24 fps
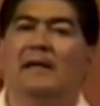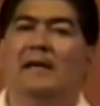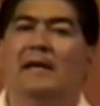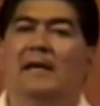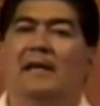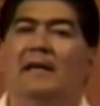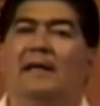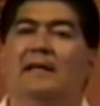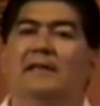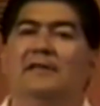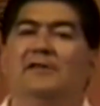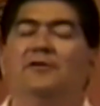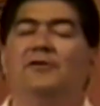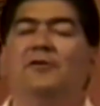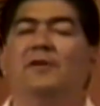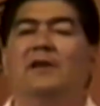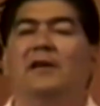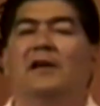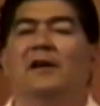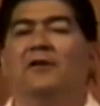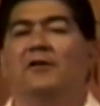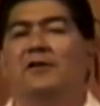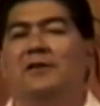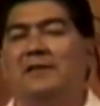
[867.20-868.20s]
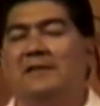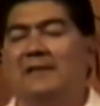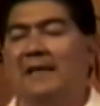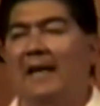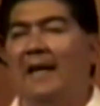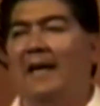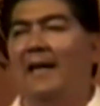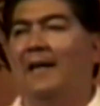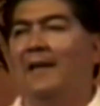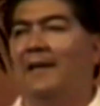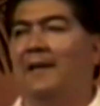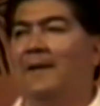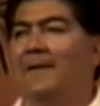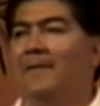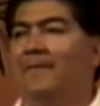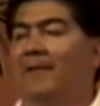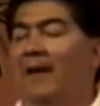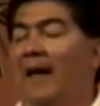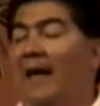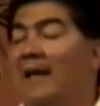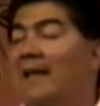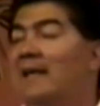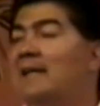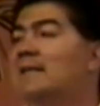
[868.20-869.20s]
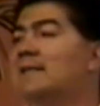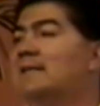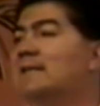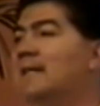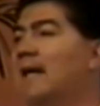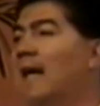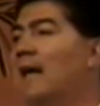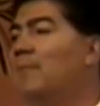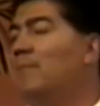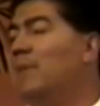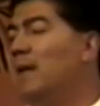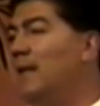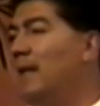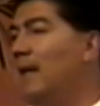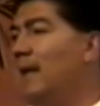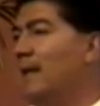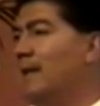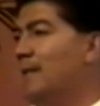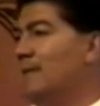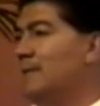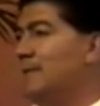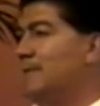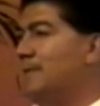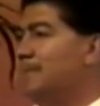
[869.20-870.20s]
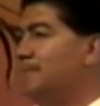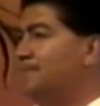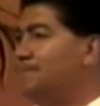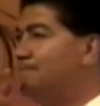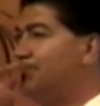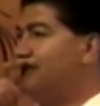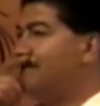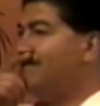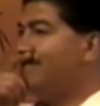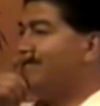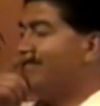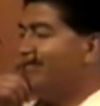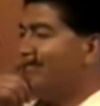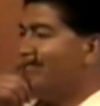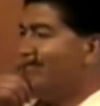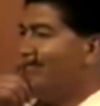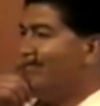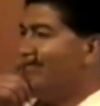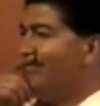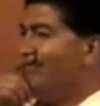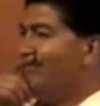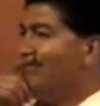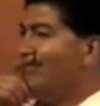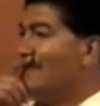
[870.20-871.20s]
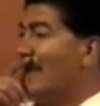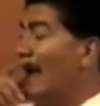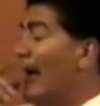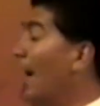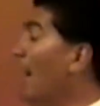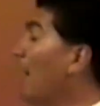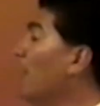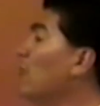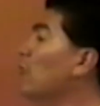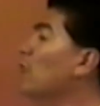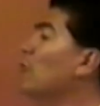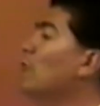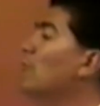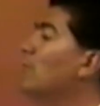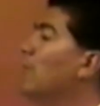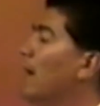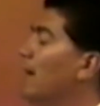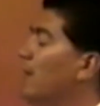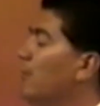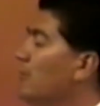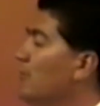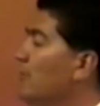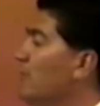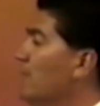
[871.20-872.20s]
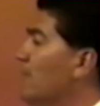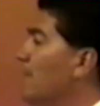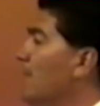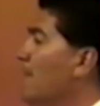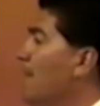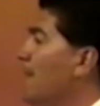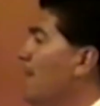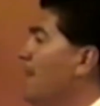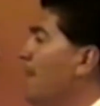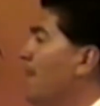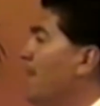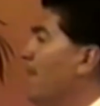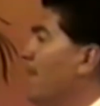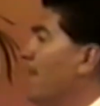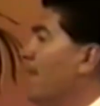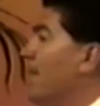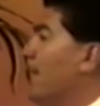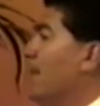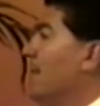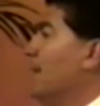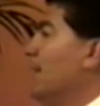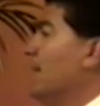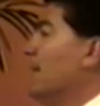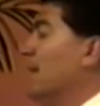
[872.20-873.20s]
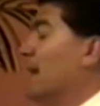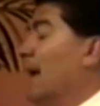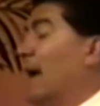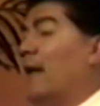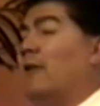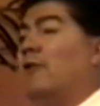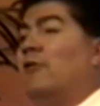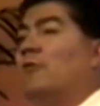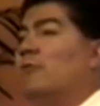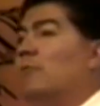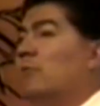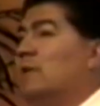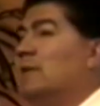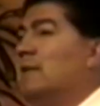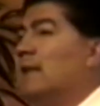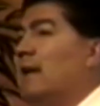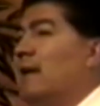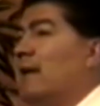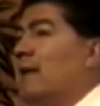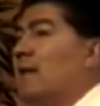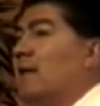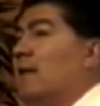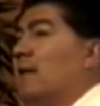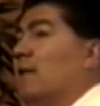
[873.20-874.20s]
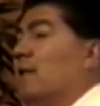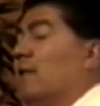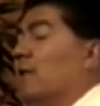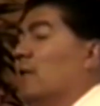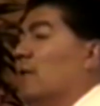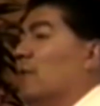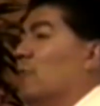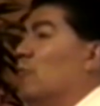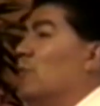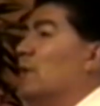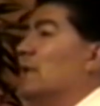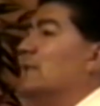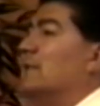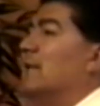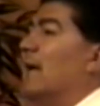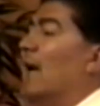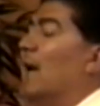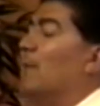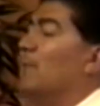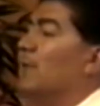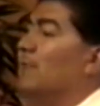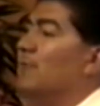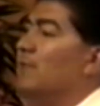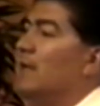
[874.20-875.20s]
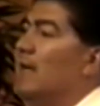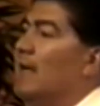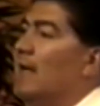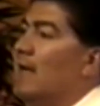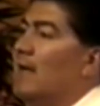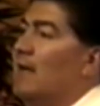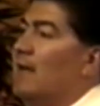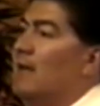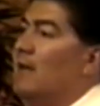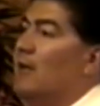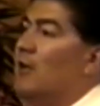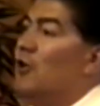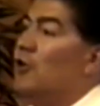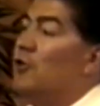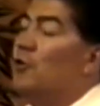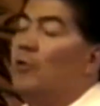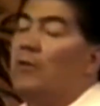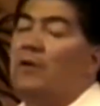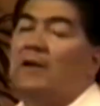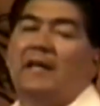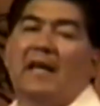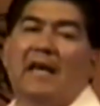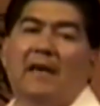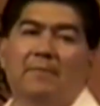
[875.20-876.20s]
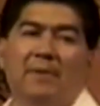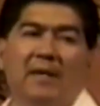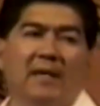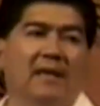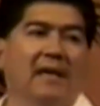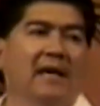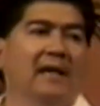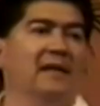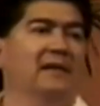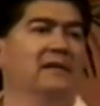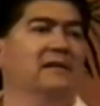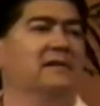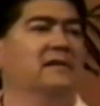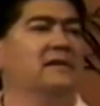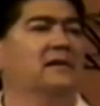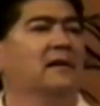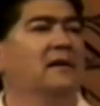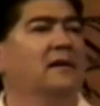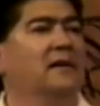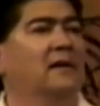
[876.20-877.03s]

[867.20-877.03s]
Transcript: He gets to the other side and his day begins. I don't know about you. I don't know what day, what time of day your day begins.